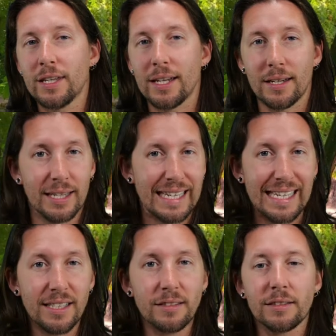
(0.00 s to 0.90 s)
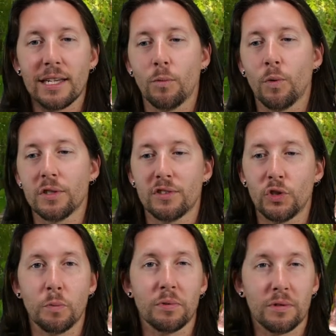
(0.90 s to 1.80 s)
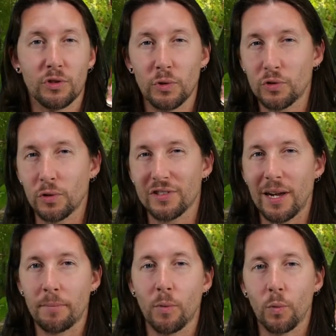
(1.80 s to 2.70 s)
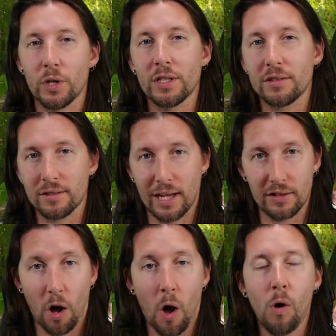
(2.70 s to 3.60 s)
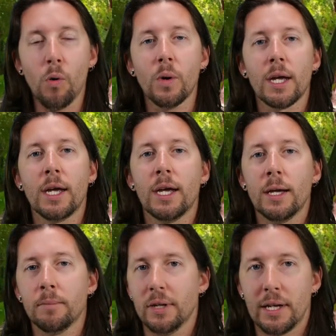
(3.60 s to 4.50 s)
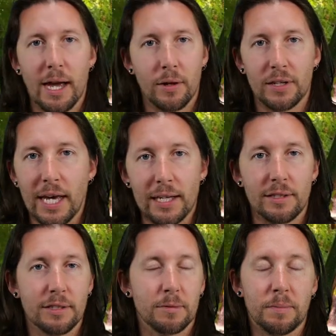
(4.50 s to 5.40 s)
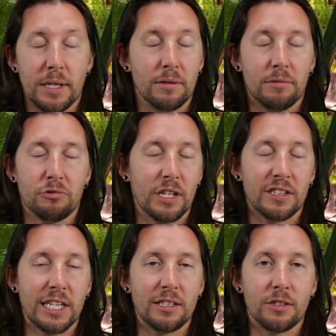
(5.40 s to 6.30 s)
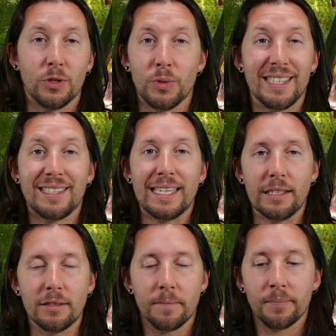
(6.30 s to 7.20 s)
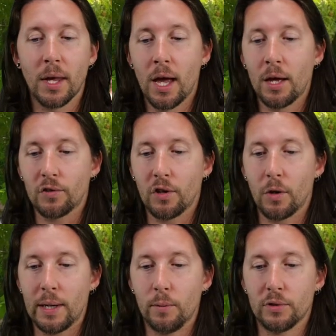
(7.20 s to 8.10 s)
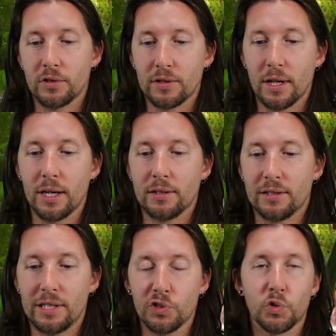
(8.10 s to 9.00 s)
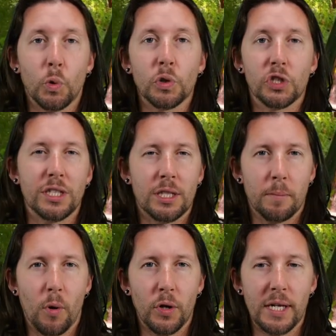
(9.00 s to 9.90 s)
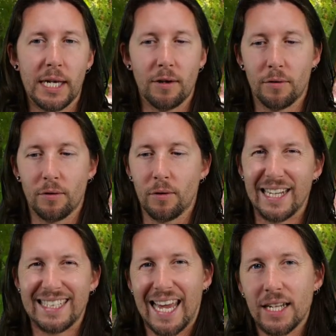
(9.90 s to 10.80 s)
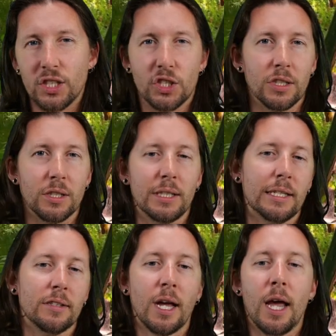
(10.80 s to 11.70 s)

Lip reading: then ease. It was two sort of separate words as a whole, but nowadays it's been translated to disease. So it was a distortion in the body or like tension. And